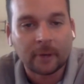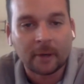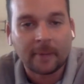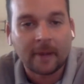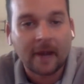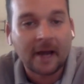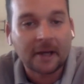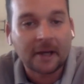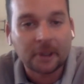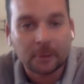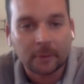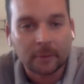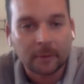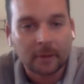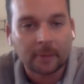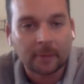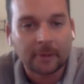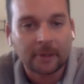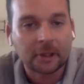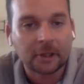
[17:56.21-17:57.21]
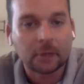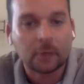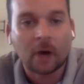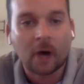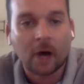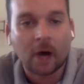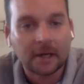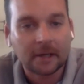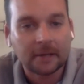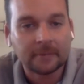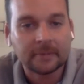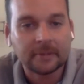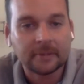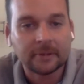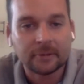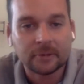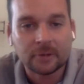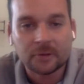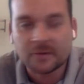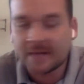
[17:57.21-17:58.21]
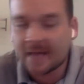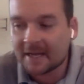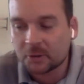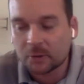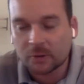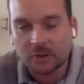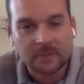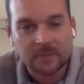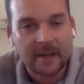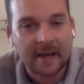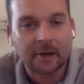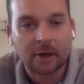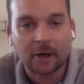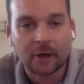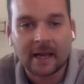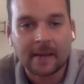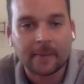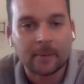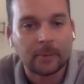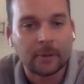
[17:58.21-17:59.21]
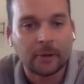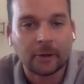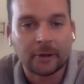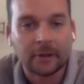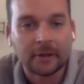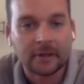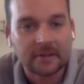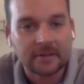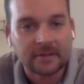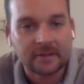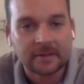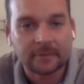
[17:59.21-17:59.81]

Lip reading: buy you. We want to bring you on and use that to expand our capabilities.